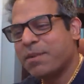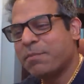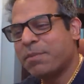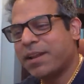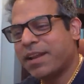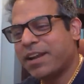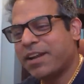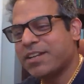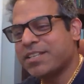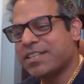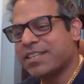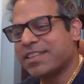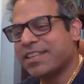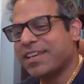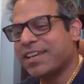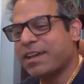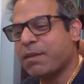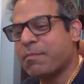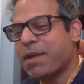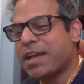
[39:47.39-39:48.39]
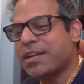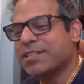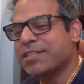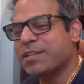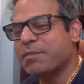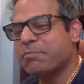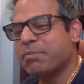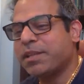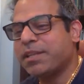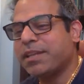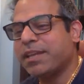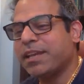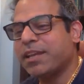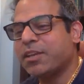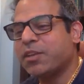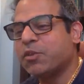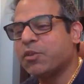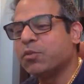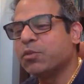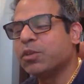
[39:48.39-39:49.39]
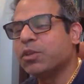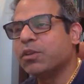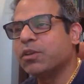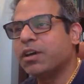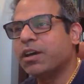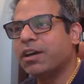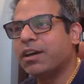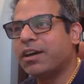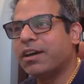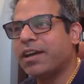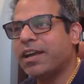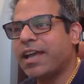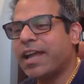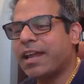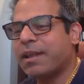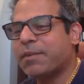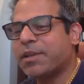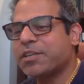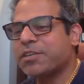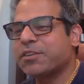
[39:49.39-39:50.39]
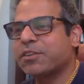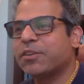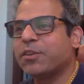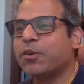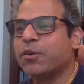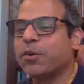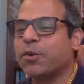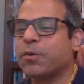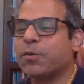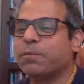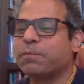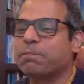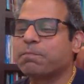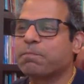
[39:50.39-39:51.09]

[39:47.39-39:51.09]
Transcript: But here's the thing: I'm actually building a new uh, animation logo.